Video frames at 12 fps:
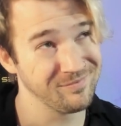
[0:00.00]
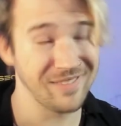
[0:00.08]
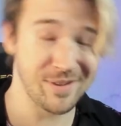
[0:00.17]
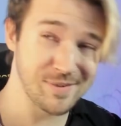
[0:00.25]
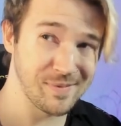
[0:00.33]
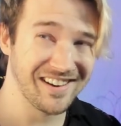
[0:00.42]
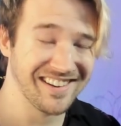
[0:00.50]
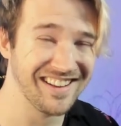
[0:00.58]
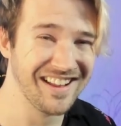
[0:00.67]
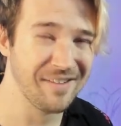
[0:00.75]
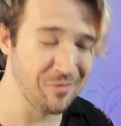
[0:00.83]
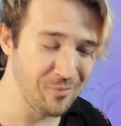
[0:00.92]
That's me.
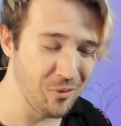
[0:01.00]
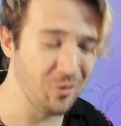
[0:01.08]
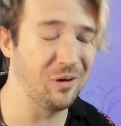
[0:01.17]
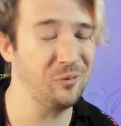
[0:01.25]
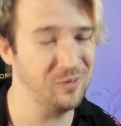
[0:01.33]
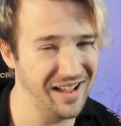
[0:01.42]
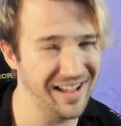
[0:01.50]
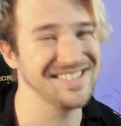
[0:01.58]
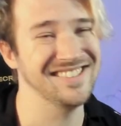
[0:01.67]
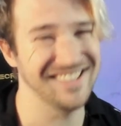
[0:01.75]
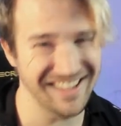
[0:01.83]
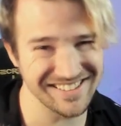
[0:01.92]
For more
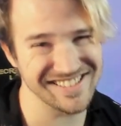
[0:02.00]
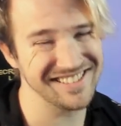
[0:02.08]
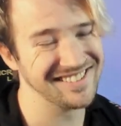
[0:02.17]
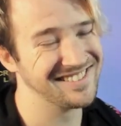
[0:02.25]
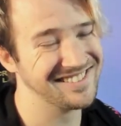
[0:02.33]
reaction content.